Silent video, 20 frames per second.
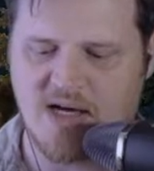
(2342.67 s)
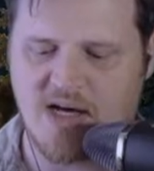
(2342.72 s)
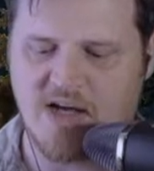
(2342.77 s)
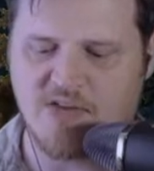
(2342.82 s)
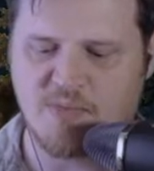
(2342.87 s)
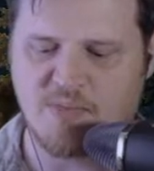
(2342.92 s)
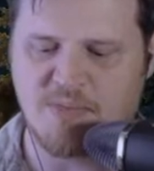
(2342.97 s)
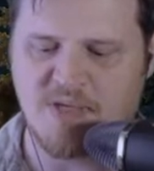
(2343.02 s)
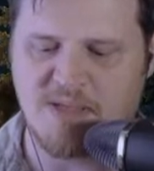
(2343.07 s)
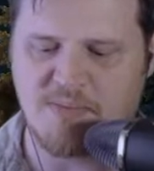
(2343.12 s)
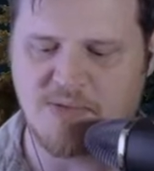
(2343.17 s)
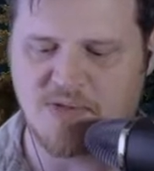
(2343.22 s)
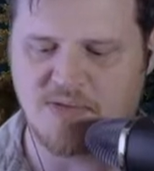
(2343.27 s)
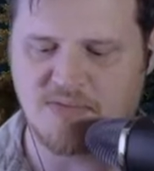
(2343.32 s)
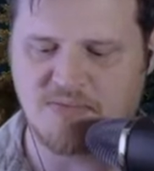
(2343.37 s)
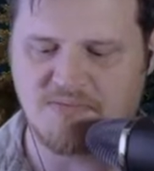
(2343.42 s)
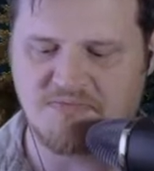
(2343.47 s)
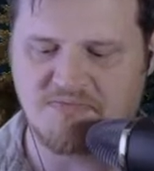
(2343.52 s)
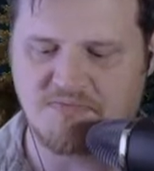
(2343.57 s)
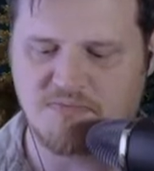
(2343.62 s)
Other
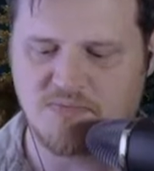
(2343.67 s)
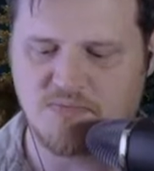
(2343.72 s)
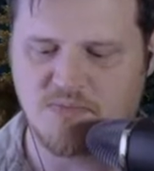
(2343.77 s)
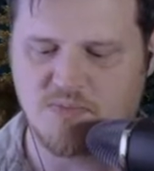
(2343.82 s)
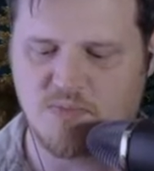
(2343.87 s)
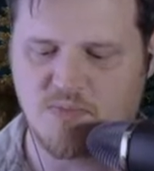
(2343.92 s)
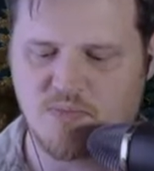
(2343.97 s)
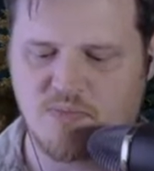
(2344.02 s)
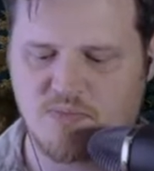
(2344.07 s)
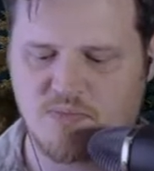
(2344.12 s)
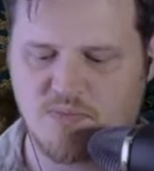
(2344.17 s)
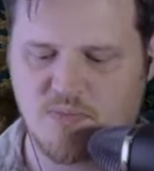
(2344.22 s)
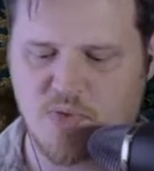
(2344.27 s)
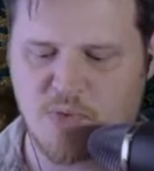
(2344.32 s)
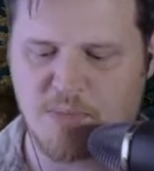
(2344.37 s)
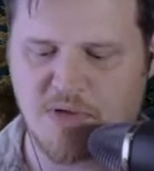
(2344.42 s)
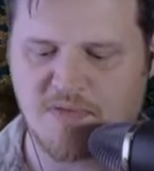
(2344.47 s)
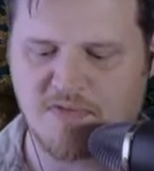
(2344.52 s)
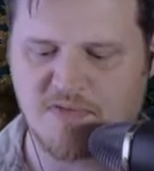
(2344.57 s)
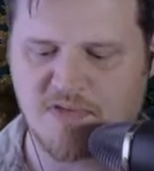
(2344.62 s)
people
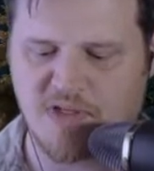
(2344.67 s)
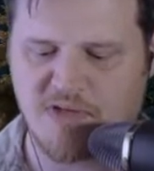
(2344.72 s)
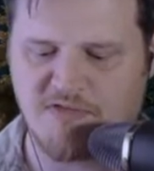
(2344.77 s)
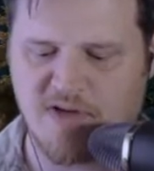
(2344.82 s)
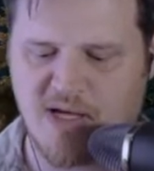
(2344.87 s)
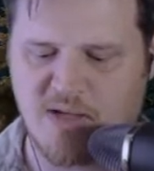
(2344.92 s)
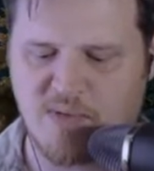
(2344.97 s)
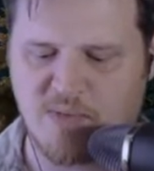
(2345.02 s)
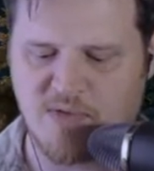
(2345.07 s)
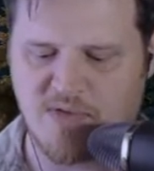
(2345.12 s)
were perfectly fine